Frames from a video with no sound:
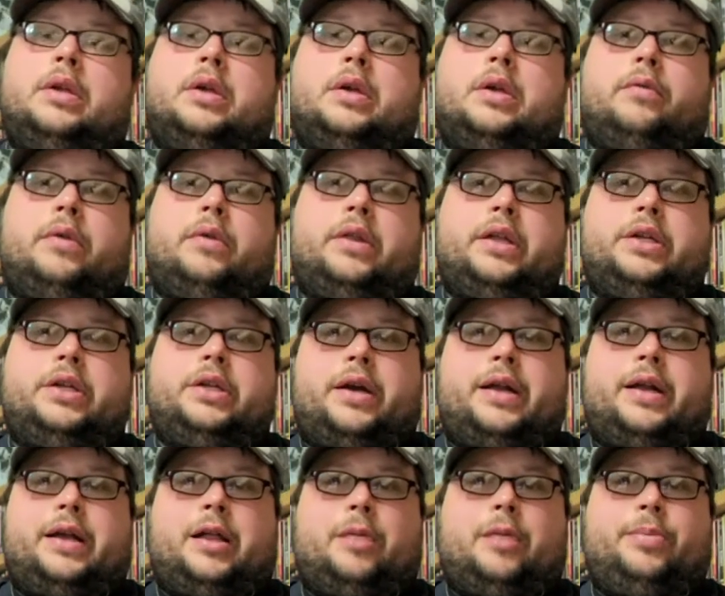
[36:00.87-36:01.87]
really
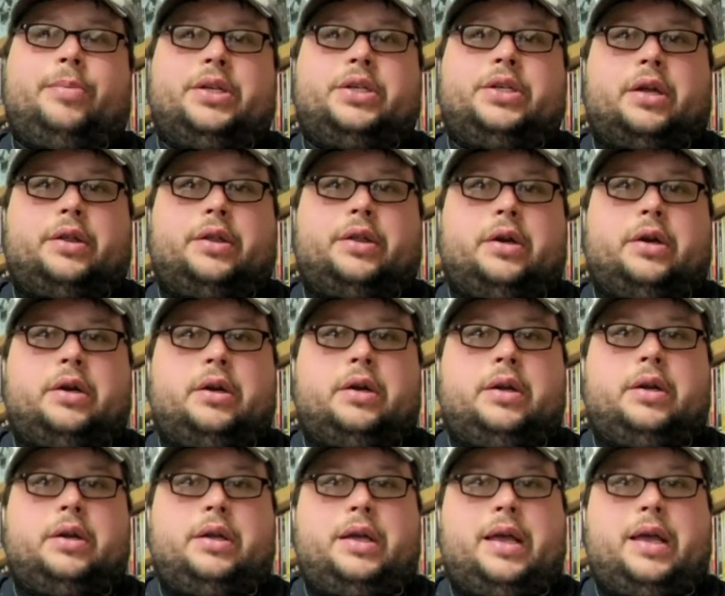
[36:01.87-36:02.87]
trying to help each other
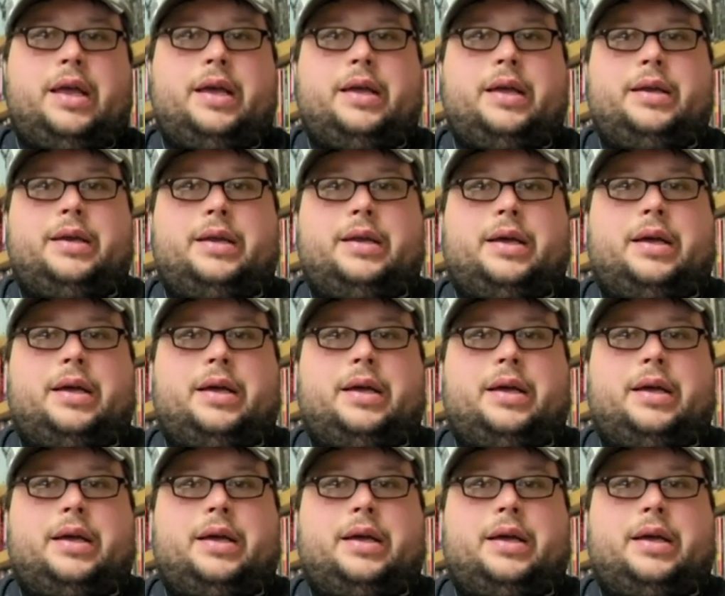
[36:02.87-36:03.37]
and